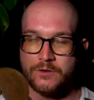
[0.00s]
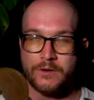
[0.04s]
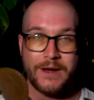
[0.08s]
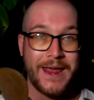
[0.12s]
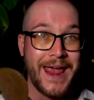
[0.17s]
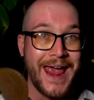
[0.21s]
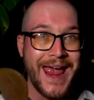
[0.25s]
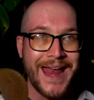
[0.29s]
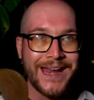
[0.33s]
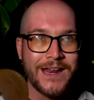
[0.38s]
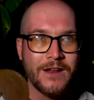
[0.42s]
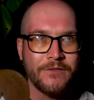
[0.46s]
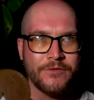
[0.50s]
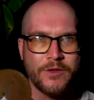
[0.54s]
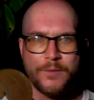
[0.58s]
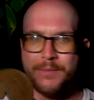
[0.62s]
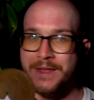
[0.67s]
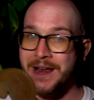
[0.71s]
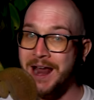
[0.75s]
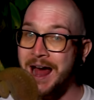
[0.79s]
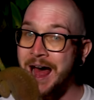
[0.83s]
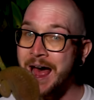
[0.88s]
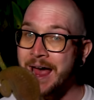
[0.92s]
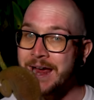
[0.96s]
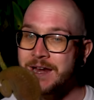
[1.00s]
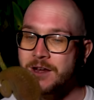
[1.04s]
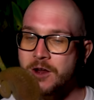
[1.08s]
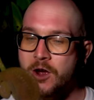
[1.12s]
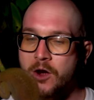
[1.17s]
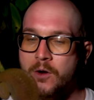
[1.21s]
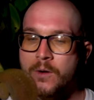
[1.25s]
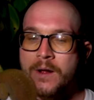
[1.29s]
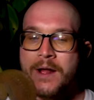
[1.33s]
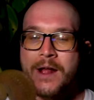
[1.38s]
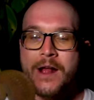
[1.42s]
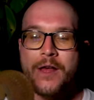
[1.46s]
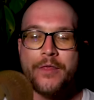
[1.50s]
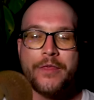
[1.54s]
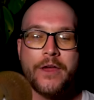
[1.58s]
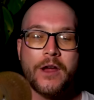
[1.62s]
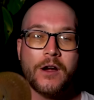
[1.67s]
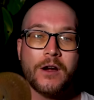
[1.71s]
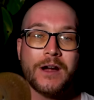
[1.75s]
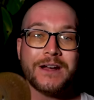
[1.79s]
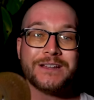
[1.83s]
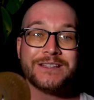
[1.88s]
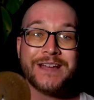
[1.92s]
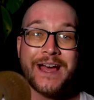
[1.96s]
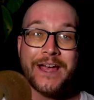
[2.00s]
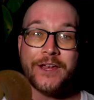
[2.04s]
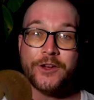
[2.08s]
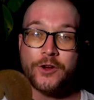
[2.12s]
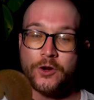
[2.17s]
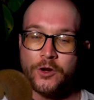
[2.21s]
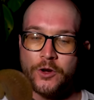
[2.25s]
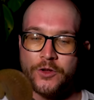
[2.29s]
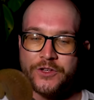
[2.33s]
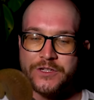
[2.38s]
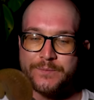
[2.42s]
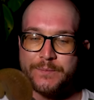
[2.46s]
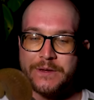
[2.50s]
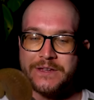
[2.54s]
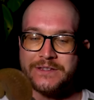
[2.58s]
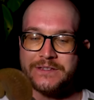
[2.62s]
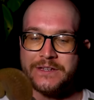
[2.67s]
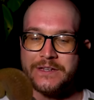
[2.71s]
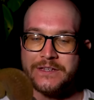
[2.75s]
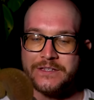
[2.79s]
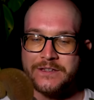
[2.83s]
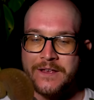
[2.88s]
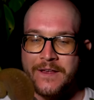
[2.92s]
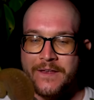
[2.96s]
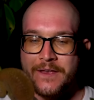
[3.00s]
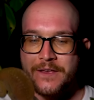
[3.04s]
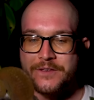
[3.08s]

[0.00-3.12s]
or any of them that I know, they are a diurnal species.